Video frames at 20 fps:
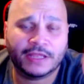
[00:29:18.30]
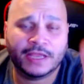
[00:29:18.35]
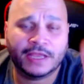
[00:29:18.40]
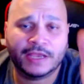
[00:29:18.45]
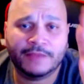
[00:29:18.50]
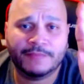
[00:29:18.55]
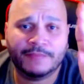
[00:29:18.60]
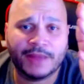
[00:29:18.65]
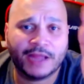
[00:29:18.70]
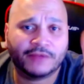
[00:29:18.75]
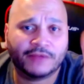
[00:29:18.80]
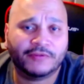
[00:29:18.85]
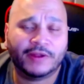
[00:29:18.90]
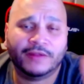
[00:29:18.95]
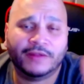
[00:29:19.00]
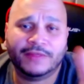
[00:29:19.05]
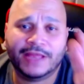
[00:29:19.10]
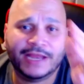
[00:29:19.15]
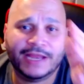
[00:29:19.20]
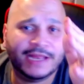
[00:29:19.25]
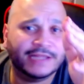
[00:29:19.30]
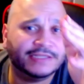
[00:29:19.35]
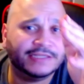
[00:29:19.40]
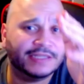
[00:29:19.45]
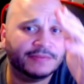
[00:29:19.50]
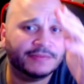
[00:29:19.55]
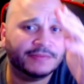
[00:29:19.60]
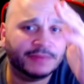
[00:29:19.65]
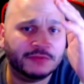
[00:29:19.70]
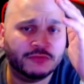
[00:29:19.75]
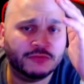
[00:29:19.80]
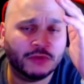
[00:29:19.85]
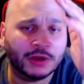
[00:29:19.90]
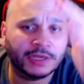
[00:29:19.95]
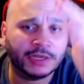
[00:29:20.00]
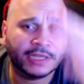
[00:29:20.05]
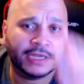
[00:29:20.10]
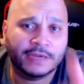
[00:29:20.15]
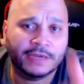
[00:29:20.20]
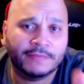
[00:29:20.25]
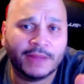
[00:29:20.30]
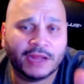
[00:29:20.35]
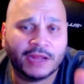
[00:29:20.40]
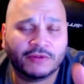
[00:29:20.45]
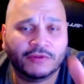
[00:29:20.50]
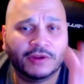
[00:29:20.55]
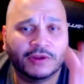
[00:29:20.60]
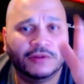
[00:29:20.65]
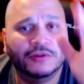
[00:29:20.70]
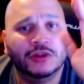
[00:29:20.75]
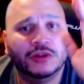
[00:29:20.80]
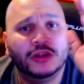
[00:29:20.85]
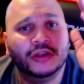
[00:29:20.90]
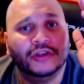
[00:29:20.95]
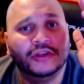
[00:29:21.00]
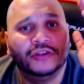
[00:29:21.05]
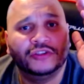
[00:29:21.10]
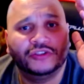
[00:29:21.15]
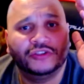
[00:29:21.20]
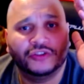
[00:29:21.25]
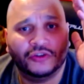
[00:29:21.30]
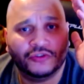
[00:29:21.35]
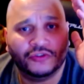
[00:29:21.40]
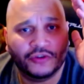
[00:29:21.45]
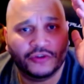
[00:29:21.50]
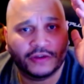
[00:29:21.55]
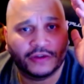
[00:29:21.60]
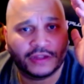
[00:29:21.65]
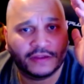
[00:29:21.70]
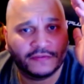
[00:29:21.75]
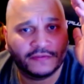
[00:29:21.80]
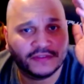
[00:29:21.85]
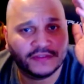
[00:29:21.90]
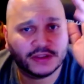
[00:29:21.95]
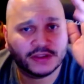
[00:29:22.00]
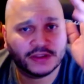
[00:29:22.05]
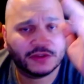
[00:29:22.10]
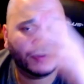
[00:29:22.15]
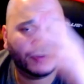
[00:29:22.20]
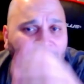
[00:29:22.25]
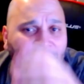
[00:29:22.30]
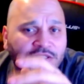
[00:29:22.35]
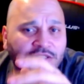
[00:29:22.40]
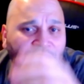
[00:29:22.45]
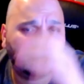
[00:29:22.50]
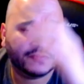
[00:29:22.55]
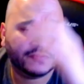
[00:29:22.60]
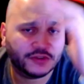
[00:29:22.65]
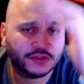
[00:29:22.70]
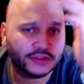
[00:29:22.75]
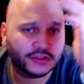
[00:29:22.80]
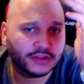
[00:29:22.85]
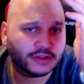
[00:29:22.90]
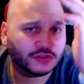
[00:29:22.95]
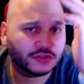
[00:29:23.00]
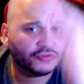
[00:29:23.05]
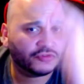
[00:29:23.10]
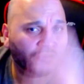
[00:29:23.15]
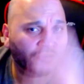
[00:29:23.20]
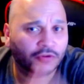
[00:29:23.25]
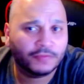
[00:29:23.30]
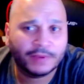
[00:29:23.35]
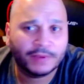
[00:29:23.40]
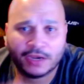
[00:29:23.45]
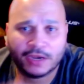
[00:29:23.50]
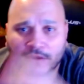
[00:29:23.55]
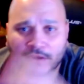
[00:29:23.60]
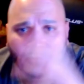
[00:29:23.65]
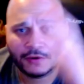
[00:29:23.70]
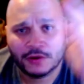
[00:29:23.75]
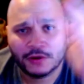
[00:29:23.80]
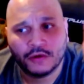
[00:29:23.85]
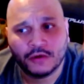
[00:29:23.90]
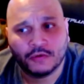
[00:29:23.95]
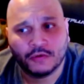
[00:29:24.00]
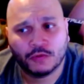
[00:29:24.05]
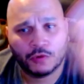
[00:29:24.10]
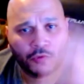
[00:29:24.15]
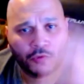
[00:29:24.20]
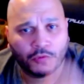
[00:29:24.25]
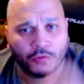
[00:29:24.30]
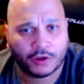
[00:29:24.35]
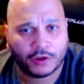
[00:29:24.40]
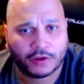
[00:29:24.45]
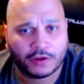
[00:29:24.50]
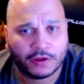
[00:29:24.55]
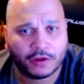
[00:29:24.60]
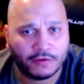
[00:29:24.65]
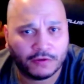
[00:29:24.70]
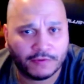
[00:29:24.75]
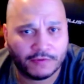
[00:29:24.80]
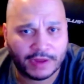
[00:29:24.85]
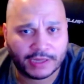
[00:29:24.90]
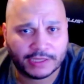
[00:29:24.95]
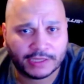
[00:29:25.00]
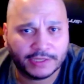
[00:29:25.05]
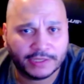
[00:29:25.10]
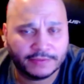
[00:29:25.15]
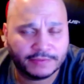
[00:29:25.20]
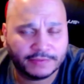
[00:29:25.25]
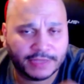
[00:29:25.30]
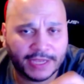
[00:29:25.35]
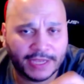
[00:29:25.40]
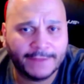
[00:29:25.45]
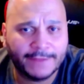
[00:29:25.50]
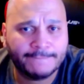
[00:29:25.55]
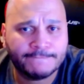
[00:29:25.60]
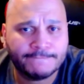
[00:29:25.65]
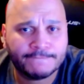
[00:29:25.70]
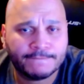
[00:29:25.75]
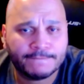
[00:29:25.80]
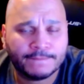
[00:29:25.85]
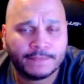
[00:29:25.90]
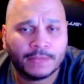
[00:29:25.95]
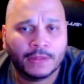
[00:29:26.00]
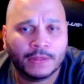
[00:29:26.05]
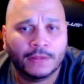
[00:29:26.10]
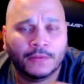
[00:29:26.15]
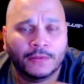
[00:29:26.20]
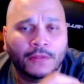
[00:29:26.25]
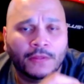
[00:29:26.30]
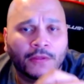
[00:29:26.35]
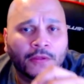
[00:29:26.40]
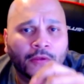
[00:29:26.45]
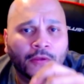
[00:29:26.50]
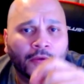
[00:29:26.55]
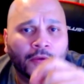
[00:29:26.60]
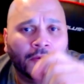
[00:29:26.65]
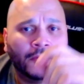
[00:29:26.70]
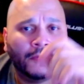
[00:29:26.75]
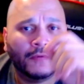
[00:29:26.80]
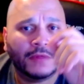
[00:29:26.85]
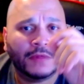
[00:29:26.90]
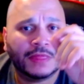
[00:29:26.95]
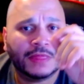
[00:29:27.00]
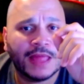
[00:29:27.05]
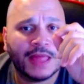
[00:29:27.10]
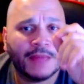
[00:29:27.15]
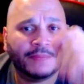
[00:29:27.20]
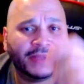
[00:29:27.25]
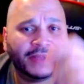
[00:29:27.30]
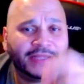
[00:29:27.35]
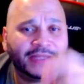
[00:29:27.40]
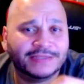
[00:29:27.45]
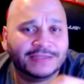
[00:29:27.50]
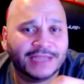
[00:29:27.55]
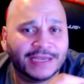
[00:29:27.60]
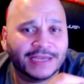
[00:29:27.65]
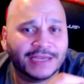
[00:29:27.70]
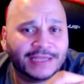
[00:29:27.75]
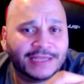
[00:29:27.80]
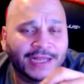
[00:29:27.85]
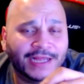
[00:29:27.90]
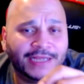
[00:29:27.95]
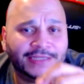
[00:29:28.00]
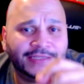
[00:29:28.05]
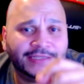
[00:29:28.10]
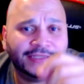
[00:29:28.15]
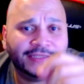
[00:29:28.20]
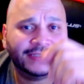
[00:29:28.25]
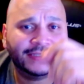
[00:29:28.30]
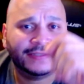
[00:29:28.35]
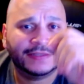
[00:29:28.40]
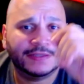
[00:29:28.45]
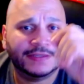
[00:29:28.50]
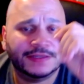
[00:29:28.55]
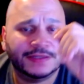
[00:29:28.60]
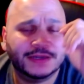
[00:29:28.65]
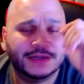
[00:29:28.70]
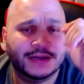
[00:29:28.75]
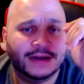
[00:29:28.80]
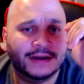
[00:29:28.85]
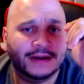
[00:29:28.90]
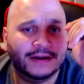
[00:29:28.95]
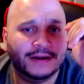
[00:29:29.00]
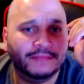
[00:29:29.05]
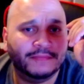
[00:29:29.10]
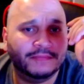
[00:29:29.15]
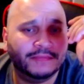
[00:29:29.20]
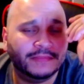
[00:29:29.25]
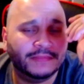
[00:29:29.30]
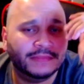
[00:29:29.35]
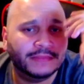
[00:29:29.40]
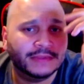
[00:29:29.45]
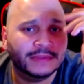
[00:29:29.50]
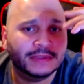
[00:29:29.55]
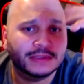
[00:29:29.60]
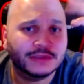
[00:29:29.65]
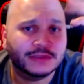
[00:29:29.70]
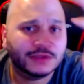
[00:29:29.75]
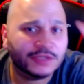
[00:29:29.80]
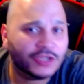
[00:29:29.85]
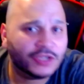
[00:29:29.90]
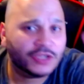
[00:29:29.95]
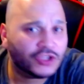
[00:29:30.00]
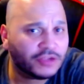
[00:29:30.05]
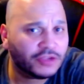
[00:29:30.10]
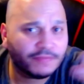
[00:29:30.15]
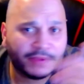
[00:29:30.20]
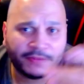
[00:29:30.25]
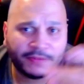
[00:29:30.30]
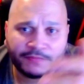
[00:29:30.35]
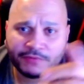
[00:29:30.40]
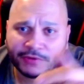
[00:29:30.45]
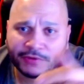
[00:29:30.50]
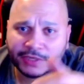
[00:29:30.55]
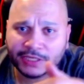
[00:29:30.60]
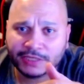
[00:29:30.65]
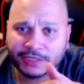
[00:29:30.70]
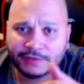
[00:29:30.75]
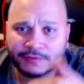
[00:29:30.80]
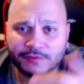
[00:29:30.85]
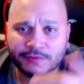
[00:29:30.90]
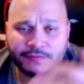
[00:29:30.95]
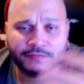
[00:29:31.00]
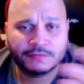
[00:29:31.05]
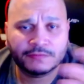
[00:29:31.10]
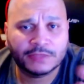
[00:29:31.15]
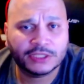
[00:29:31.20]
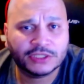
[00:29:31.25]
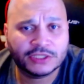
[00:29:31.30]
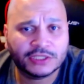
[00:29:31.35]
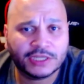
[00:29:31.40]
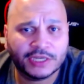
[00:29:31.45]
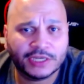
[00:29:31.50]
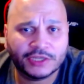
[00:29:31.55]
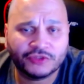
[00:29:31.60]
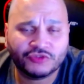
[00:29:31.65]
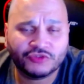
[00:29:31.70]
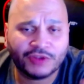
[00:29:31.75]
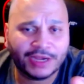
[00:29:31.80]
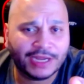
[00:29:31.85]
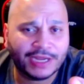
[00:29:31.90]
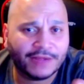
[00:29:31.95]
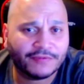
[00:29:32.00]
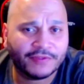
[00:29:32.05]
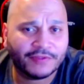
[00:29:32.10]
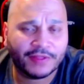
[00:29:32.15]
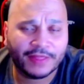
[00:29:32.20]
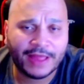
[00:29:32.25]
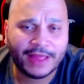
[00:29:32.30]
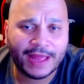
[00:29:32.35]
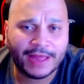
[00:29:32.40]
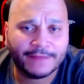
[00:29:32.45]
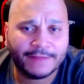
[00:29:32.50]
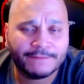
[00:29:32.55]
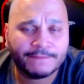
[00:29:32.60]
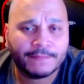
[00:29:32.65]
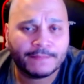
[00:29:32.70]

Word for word: in the background. That has to be running in the background so your configuration for your control panel will work correctly. Okay? With that being said, guys, um, it should be pretty much cut and dry after that.